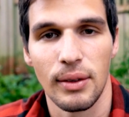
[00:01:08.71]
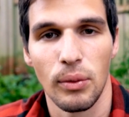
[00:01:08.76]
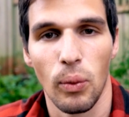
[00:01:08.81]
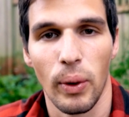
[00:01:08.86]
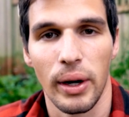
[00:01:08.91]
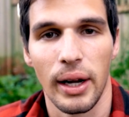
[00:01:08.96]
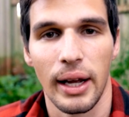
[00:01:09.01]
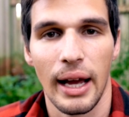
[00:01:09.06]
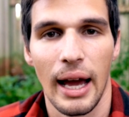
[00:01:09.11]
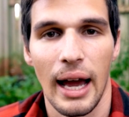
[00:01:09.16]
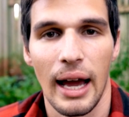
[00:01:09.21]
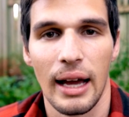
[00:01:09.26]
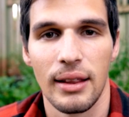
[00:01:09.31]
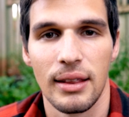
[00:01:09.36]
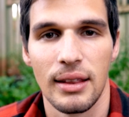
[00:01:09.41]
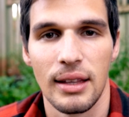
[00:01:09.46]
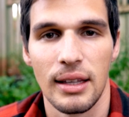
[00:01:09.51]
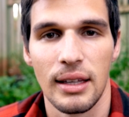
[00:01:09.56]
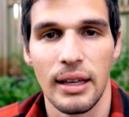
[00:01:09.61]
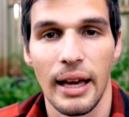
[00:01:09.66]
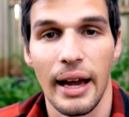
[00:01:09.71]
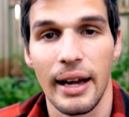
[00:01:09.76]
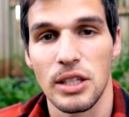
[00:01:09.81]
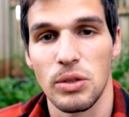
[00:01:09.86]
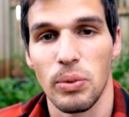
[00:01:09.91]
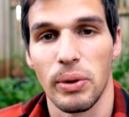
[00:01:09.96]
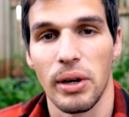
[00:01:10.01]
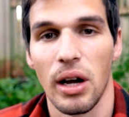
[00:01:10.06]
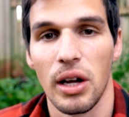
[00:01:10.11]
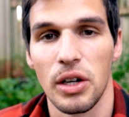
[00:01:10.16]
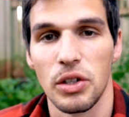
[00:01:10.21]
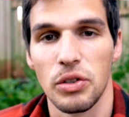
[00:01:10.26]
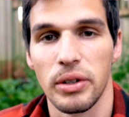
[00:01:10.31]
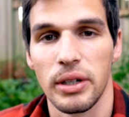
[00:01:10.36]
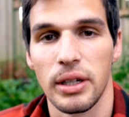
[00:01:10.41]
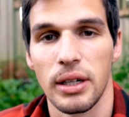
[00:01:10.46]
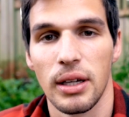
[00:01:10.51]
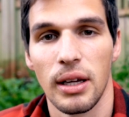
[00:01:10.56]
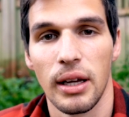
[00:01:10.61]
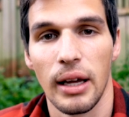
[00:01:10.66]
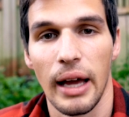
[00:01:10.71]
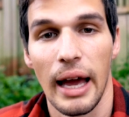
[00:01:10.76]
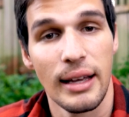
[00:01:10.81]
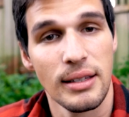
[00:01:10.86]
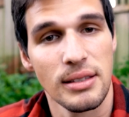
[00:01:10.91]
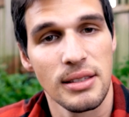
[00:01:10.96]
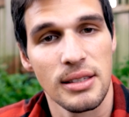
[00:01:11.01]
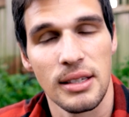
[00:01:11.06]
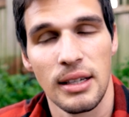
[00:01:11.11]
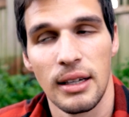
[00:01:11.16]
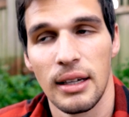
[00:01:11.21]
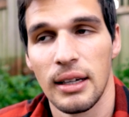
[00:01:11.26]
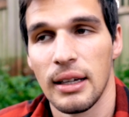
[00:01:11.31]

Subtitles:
when I had the X100S.